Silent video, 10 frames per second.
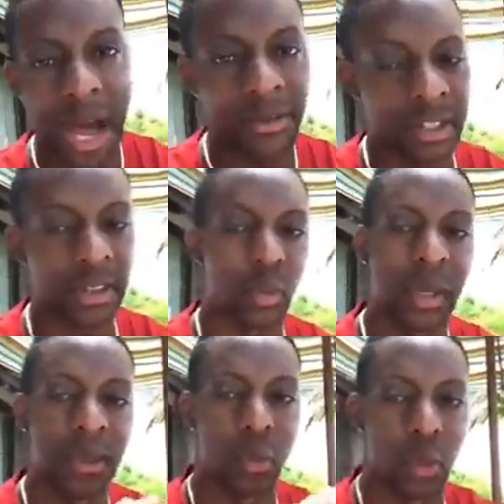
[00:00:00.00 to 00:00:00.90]
how this is
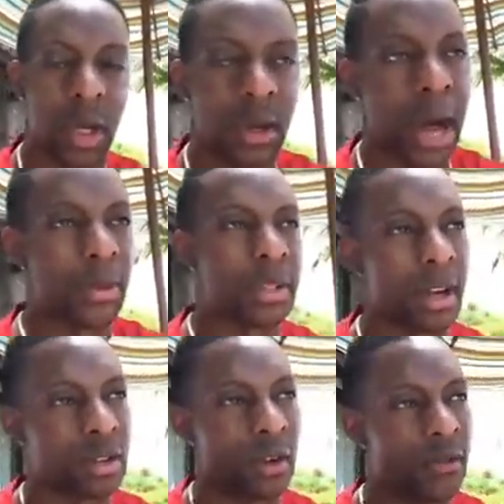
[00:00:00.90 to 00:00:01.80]
really real. I was
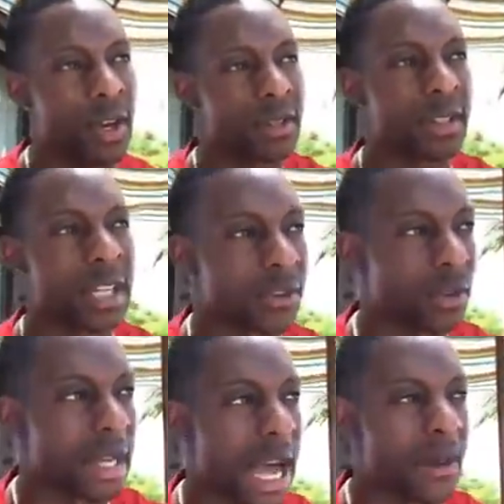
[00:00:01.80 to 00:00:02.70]
talking to a very
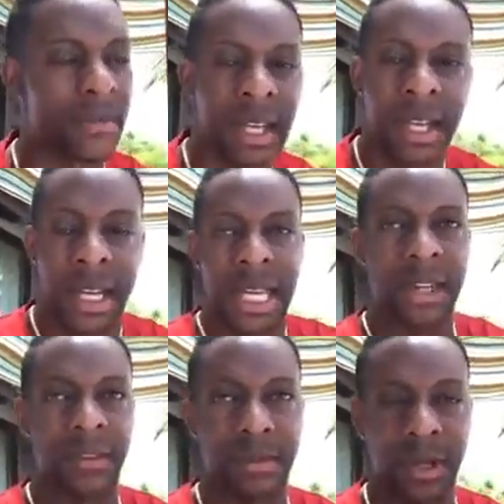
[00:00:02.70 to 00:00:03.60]
successful guy.
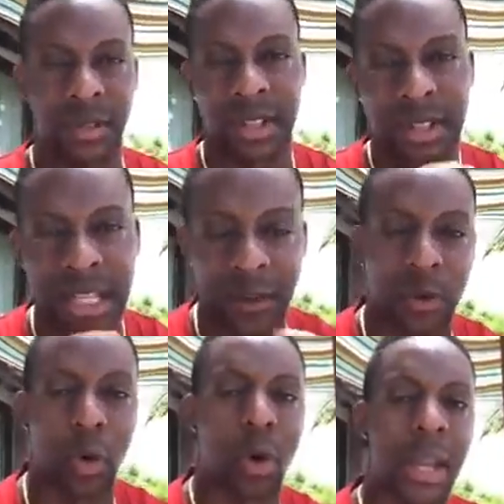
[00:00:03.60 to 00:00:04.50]
He has built
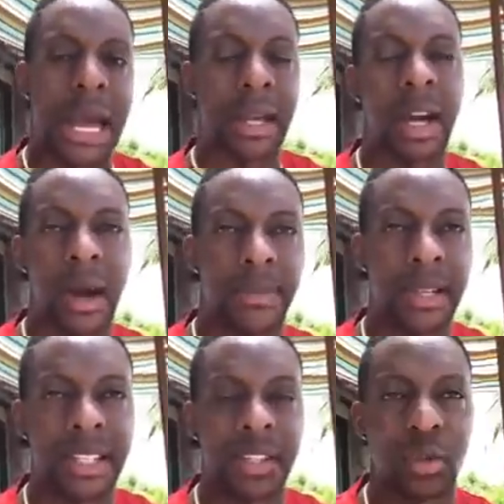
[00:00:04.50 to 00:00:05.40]
several online
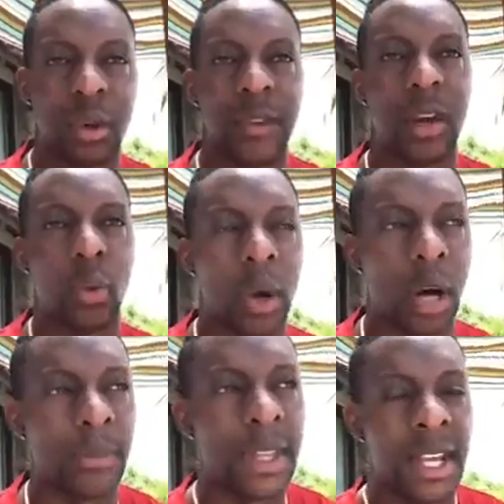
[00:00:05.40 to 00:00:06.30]
companies. He's doing very
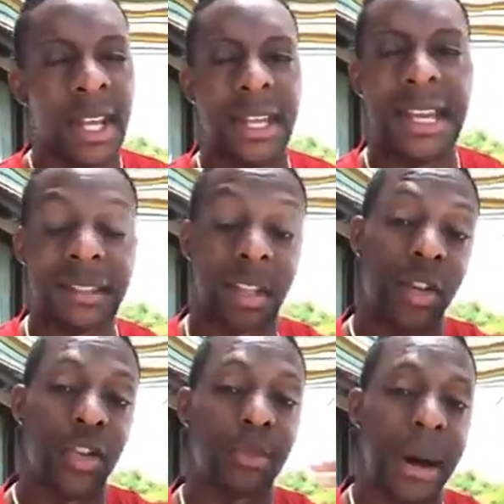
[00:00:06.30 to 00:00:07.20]
well, and he has a
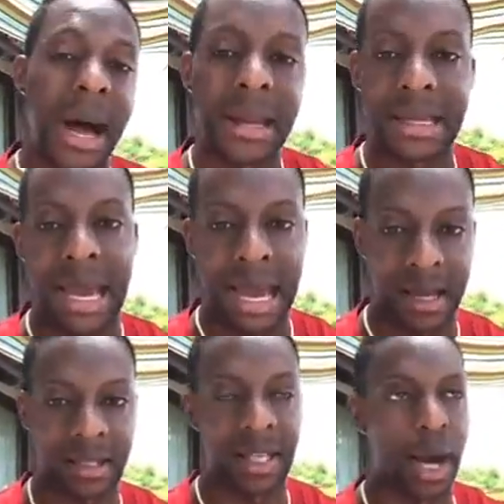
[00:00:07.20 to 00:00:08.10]
huge
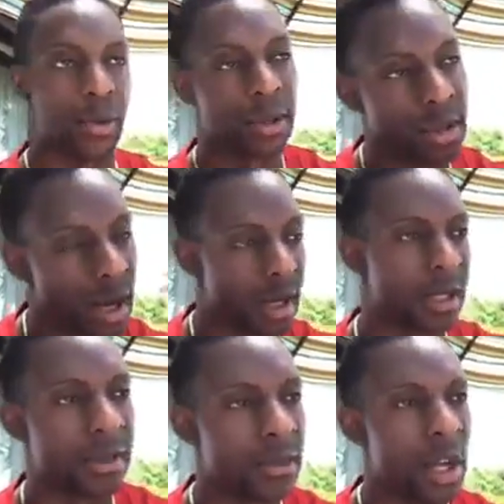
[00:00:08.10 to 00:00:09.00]
podcast, and I was
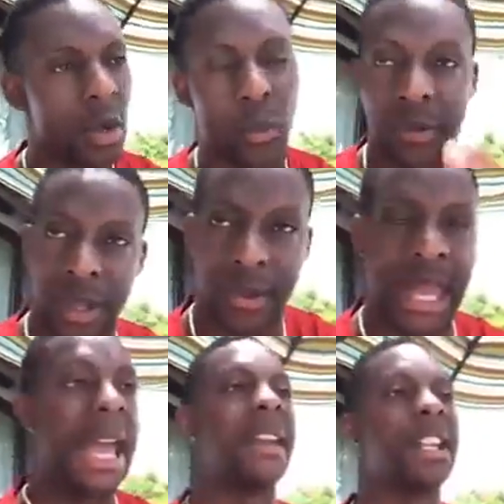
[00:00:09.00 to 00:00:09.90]
talking with him
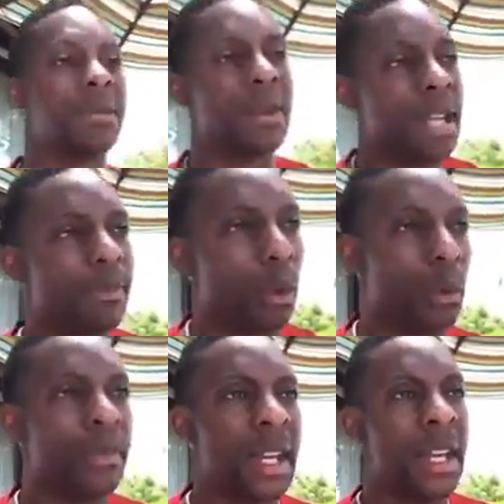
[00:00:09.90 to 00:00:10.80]
and his
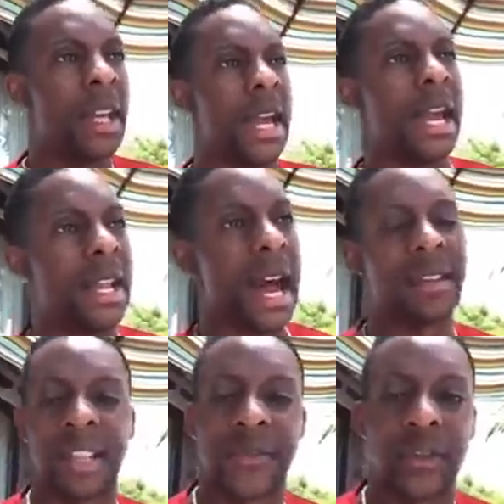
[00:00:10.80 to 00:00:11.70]
people, and
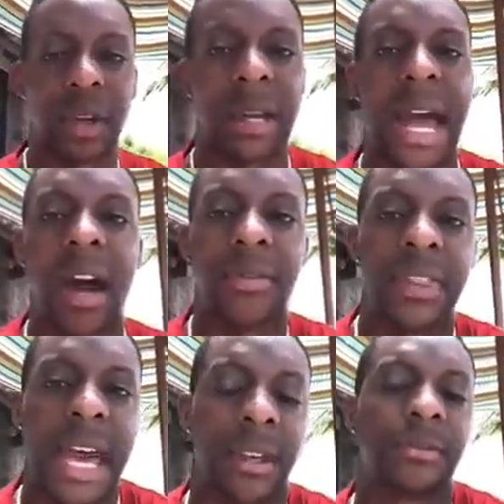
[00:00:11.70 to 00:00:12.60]
I just figured
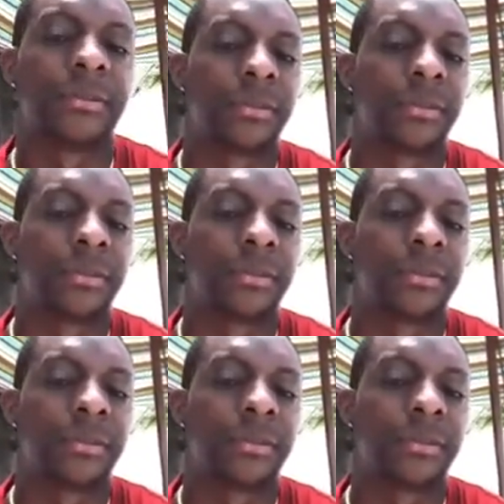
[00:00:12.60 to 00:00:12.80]
out that